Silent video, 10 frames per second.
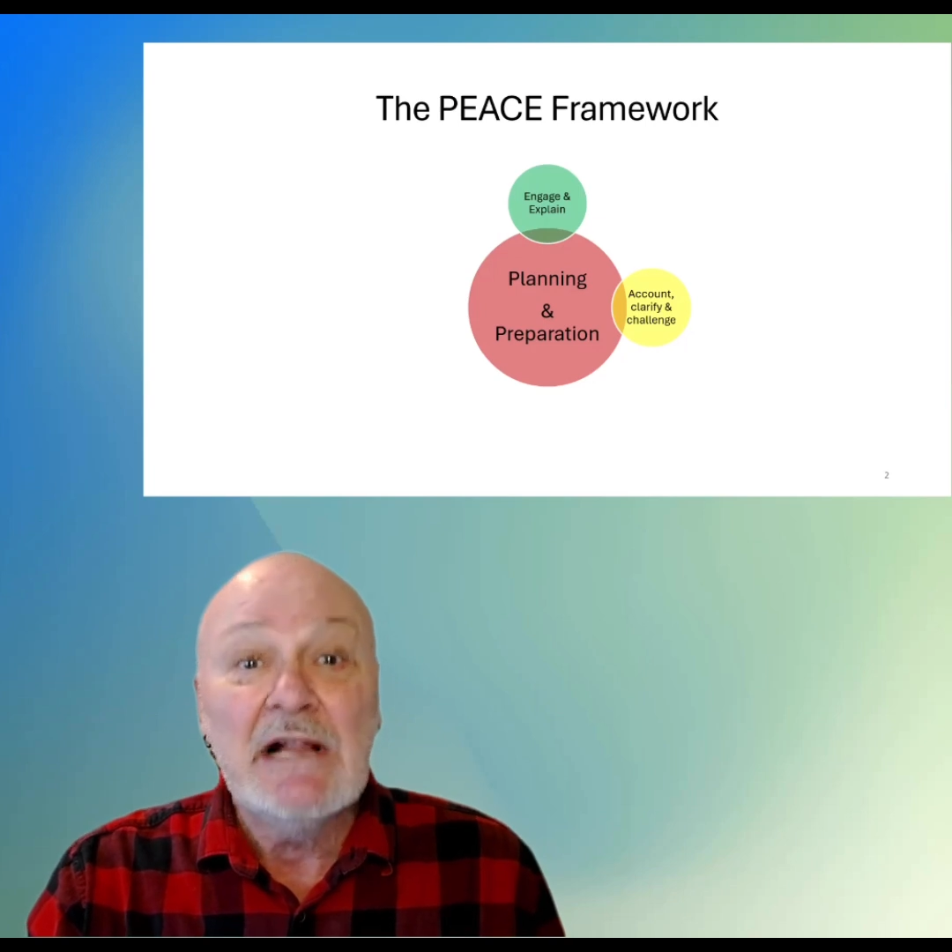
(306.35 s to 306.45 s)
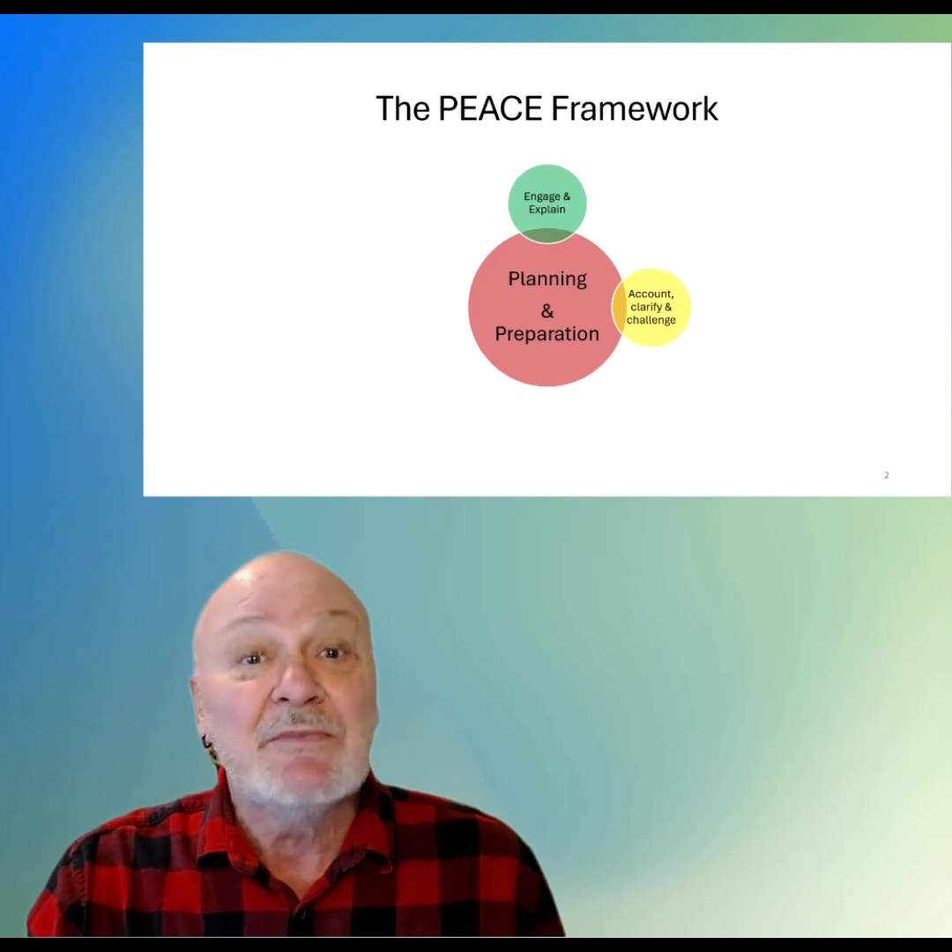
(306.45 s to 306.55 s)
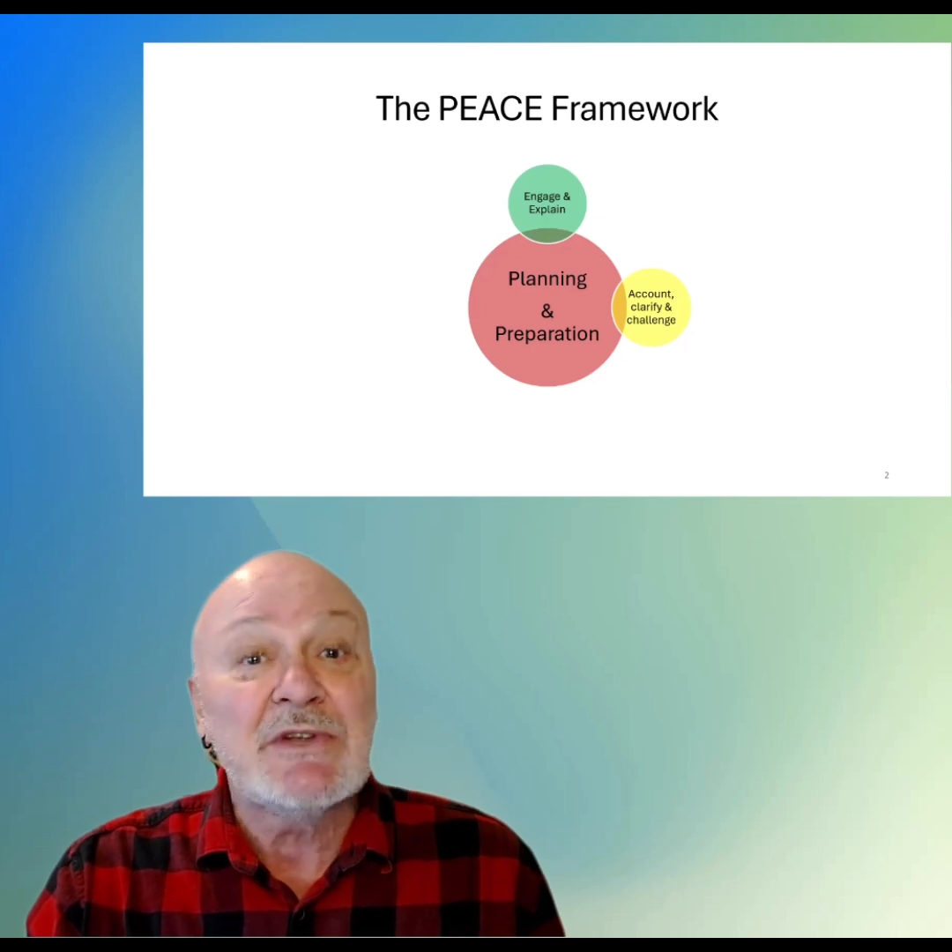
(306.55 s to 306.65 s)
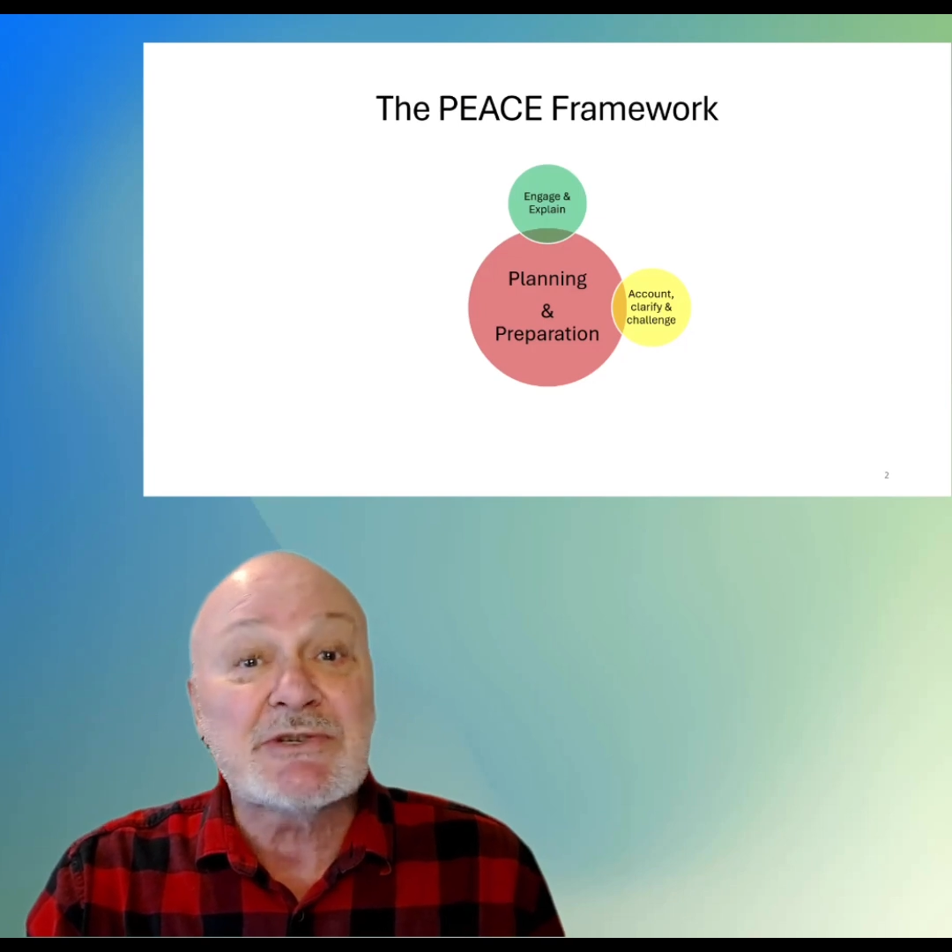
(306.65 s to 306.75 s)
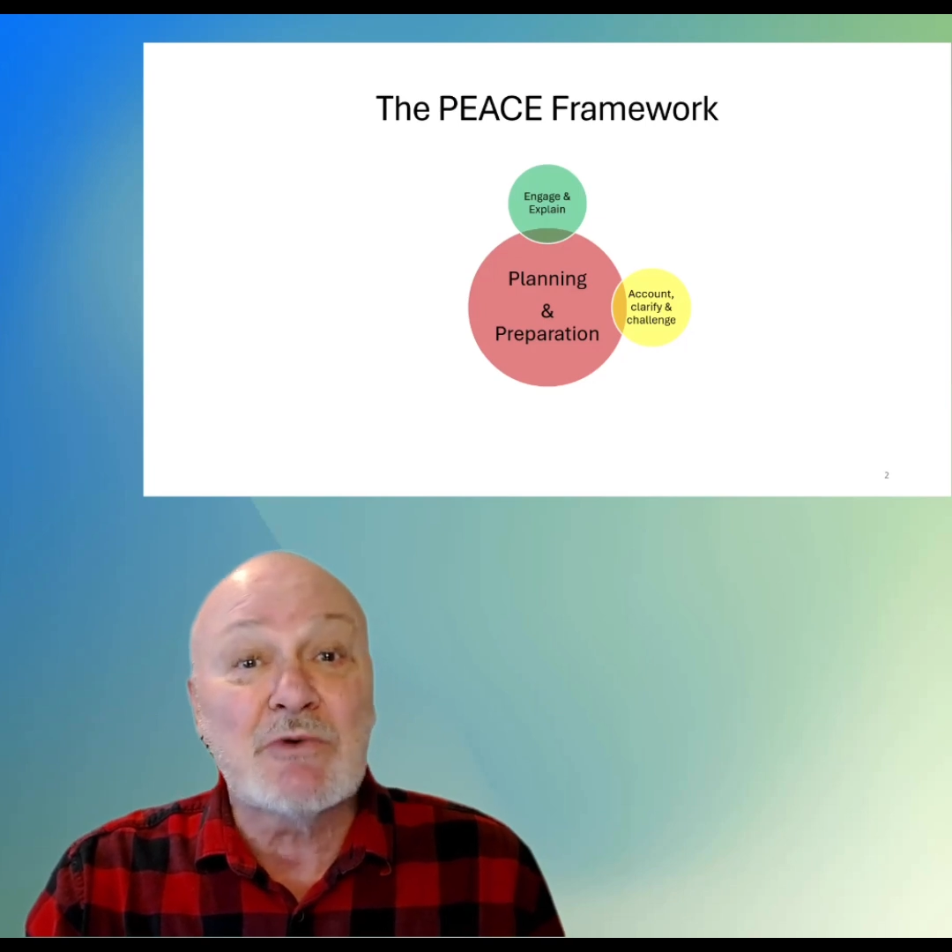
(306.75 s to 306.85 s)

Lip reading: This